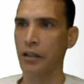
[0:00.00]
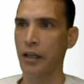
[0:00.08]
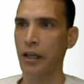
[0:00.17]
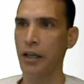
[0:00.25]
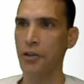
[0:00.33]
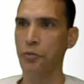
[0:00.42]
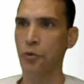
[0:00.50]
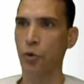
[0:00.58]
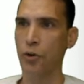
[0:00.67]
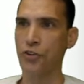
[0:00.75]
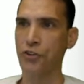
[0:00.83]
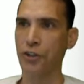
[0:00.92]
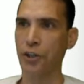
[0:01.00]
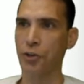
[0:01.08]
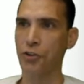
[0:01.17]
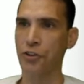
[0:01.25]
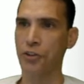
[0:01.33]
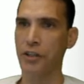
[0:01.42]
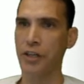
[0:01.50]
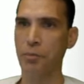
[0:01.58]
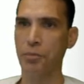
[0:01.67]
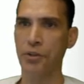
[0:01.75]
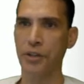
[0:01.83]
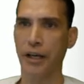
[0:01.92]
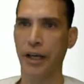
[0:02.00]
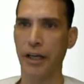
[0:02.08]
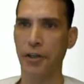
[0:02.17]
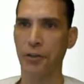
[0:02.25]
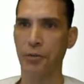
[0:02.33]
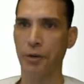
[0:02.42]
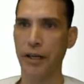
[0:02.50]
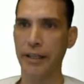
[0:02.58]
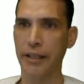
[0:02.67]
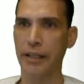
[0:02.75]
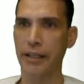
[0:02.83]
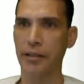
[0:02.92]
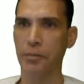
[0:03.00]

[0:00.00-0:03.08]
And of course, the larger the number, the higher the ranking.